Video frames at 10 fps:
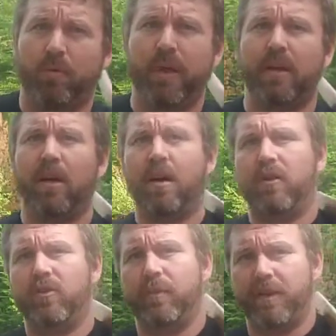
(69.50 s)
B
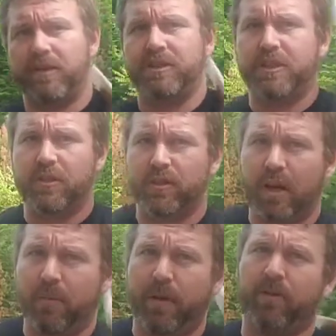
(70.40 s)
guard, so basically shield
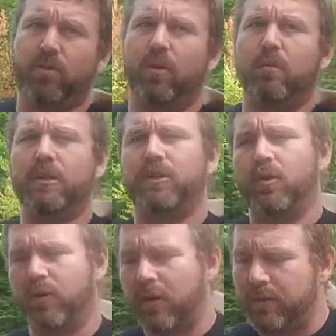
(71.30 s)
up and sword on my
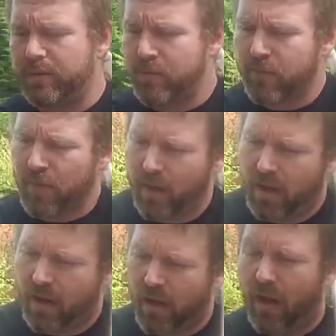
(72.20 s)
shoulder.
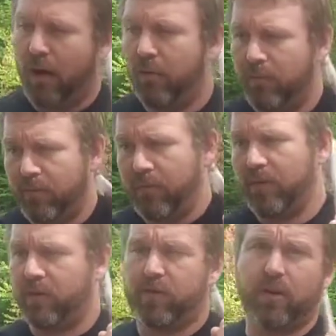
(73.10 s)
To
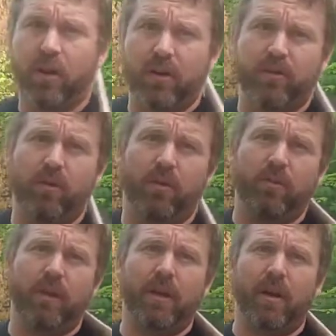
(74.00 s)
start, so
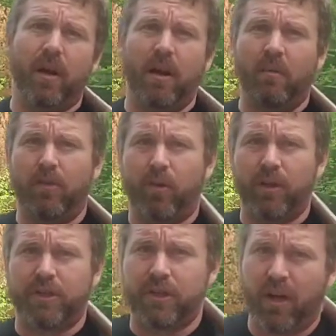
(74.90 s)
within B guard, I'm
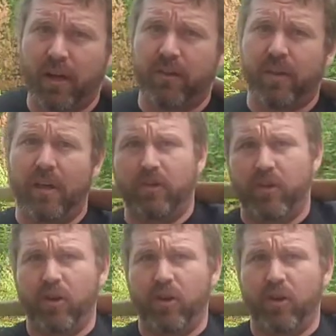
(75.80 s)
throwing a shot, and instead of